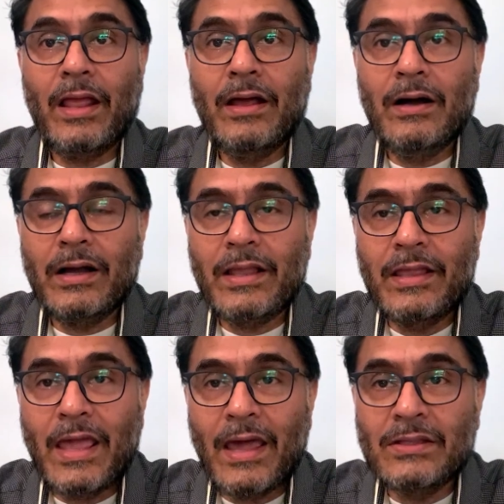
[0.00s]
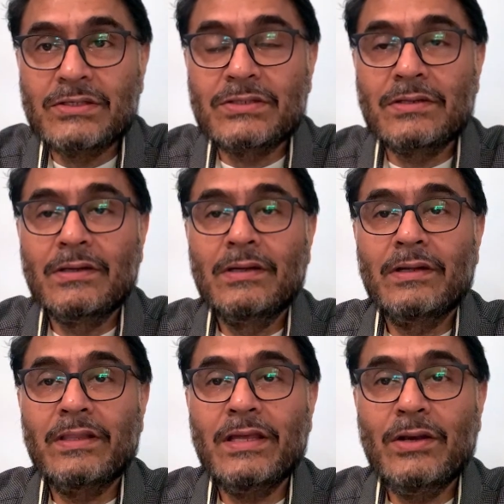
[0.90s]
against
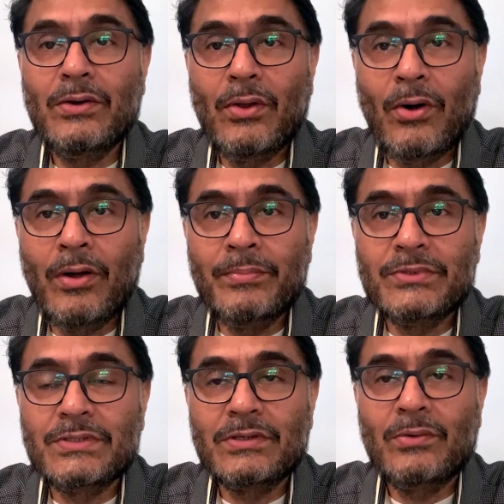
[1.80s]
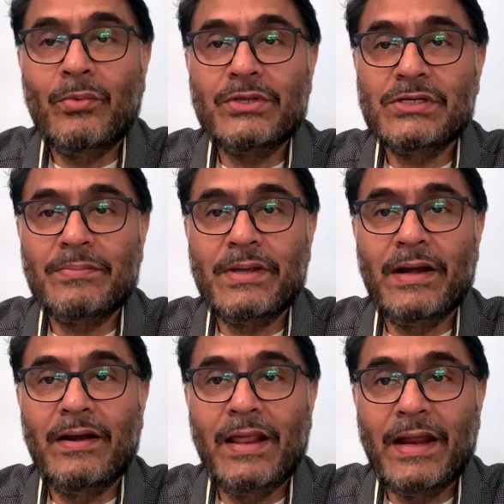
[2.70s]
the norms which have
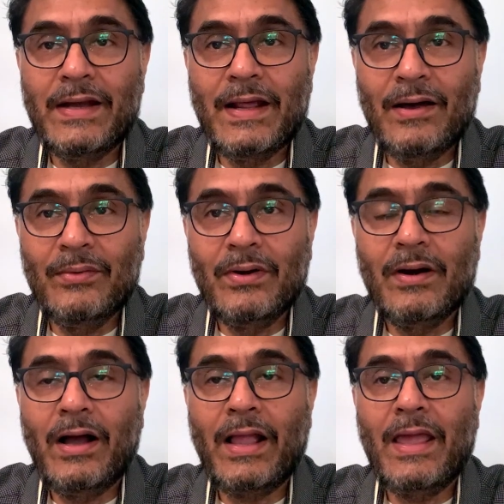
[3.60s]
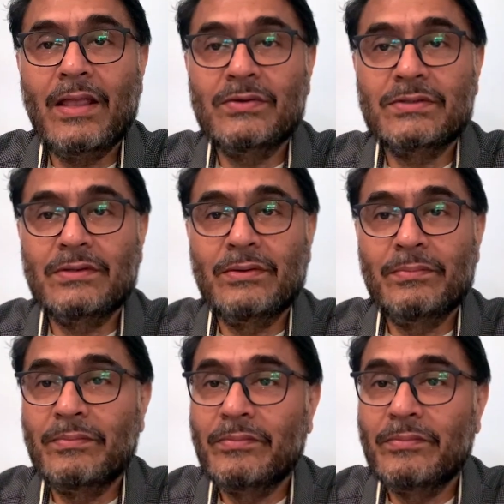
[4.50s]
been laid down, against the